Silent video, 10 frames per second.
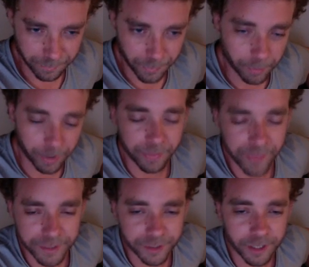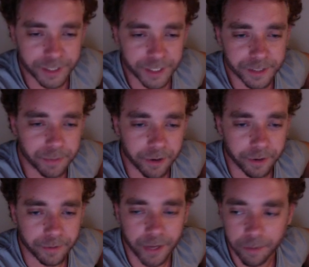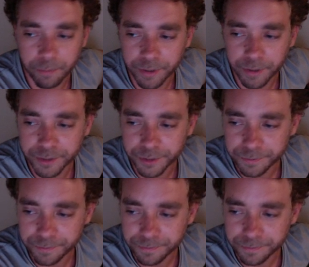But I think Josh is bigger. And Bellinger.